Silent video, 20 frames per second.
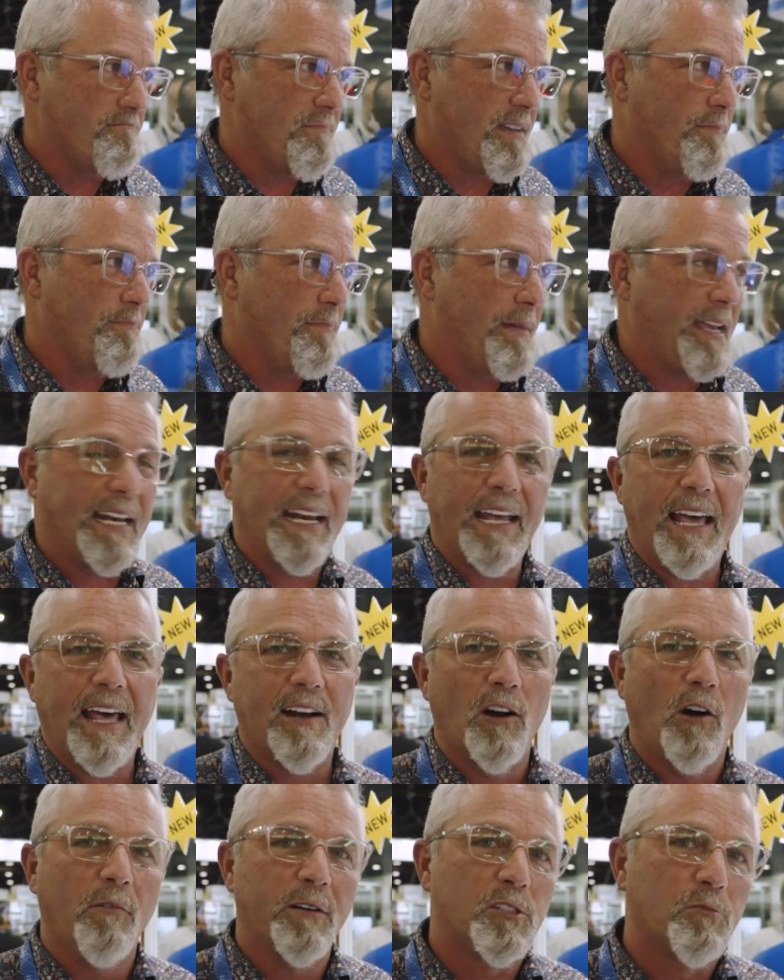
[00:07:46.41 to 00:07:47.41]
it may not
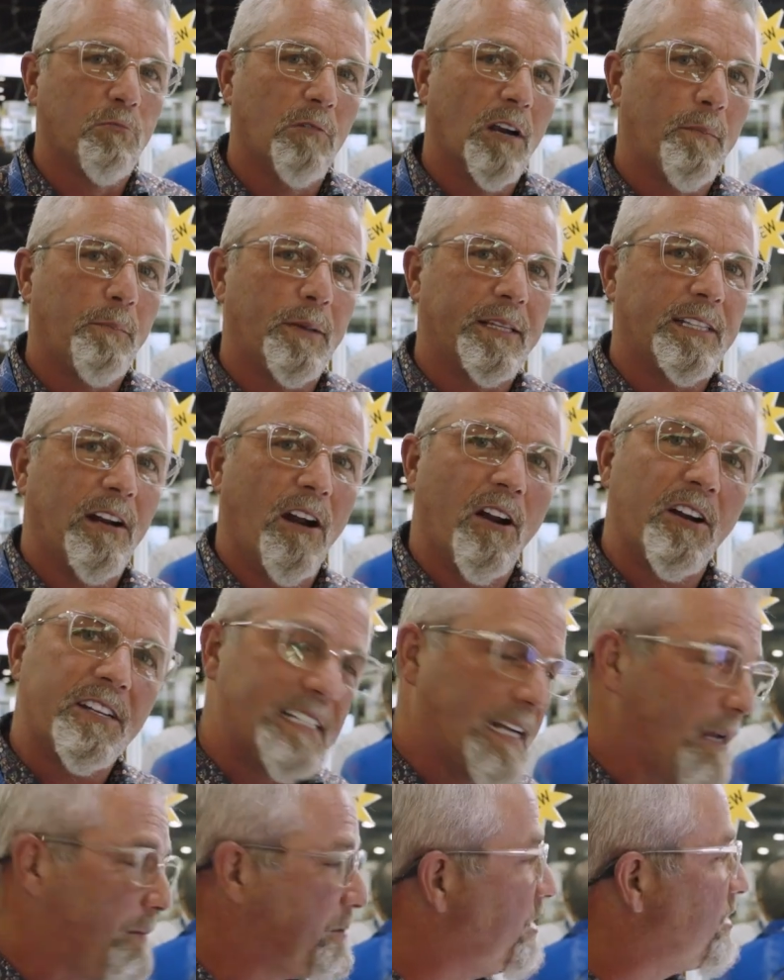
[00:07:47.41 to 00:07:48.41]
always work, but there are
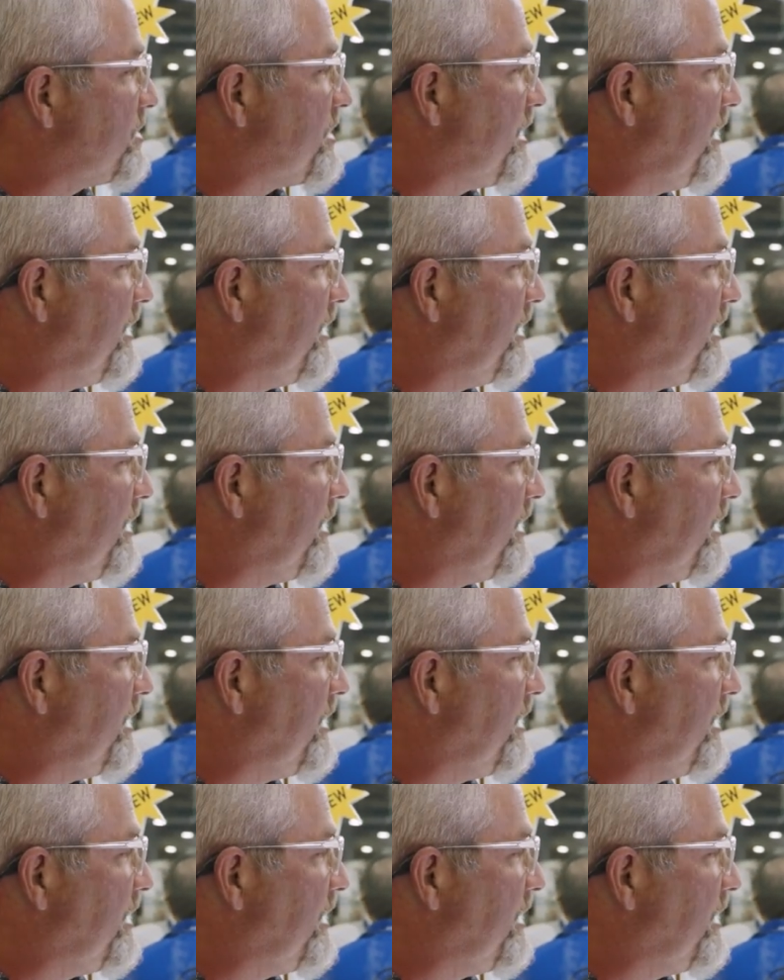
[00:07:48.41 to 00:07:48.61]
times that it's